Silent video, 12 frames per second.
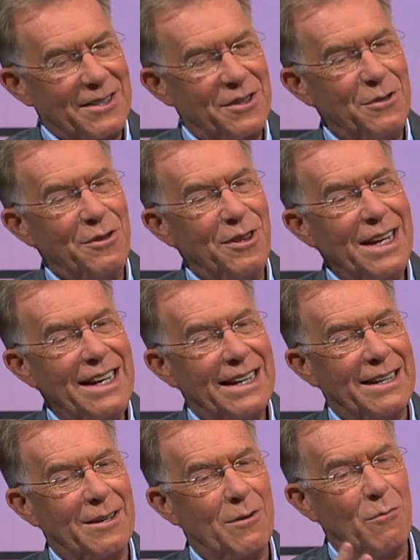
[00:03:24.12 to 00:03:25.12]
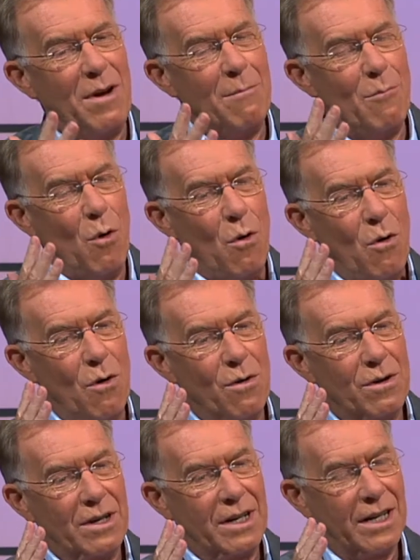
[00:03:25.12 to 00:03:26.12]
Do you think we're more
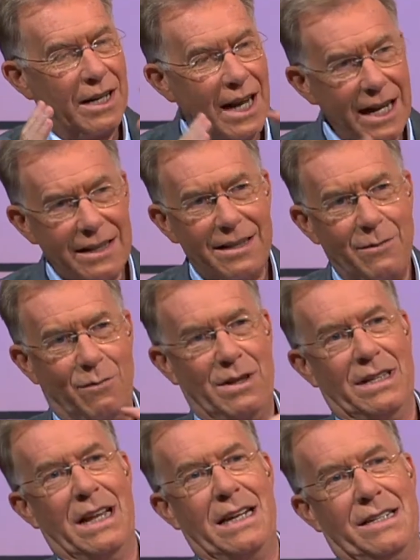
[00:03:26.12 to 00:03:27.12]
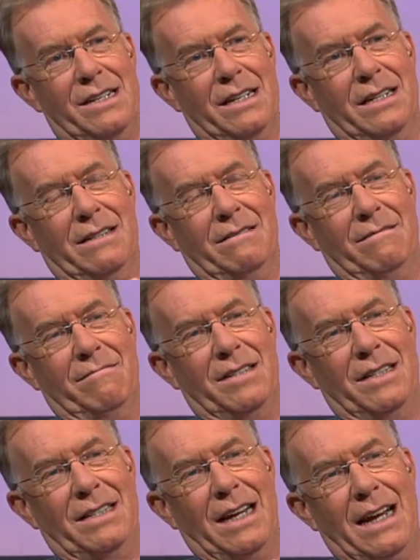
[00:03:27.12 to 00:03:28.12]
connected with nature
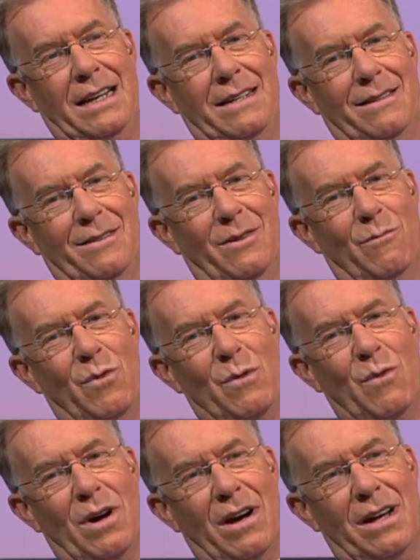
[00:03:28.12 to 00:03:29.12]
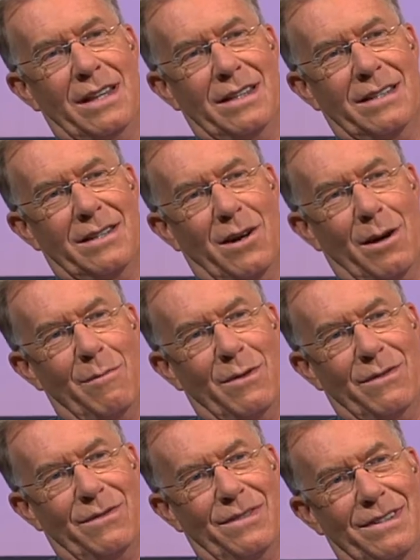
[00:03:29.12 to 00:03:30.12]
today than we were in the time
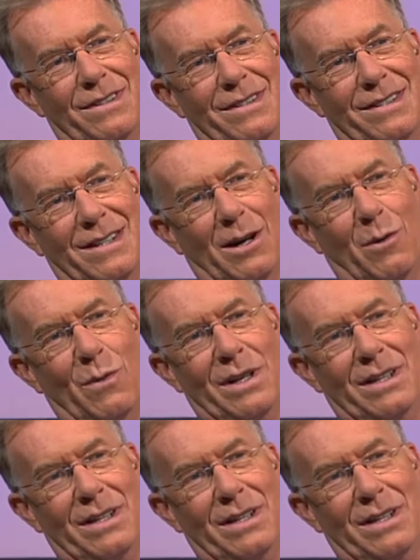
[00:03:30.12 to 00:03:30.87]
of Darwin?